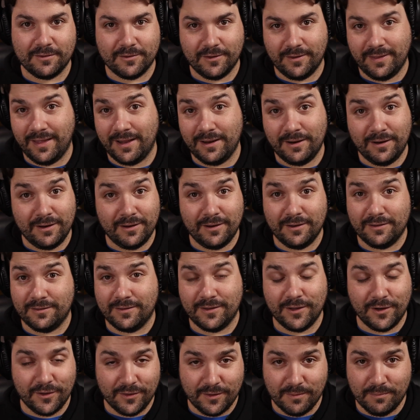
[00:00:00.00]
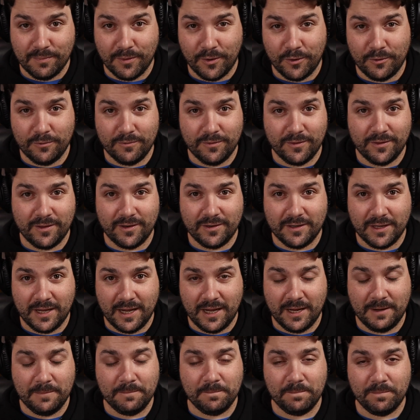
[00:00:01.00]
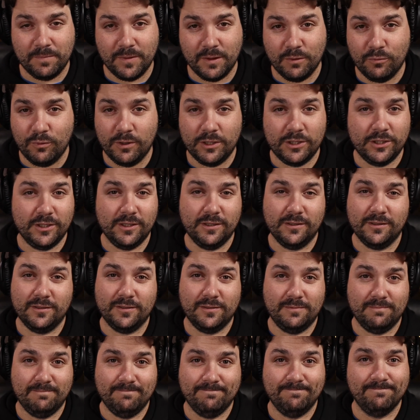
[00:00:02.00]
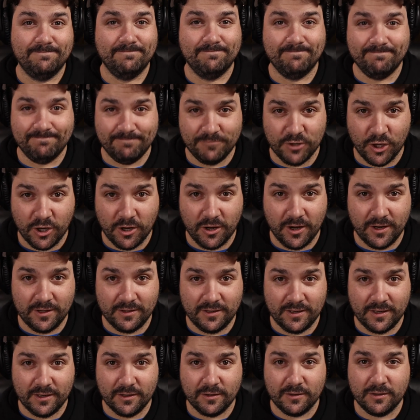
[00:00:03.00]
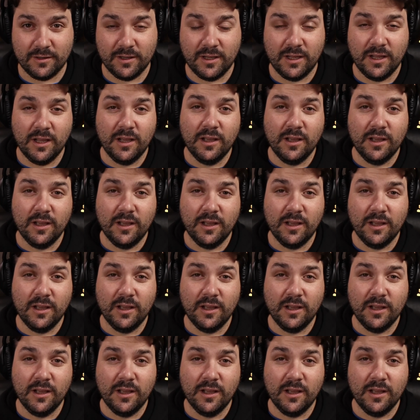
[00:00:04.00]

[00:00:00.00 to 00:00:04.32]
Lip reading: So then you just sit on the boat for the day, which is not ideal.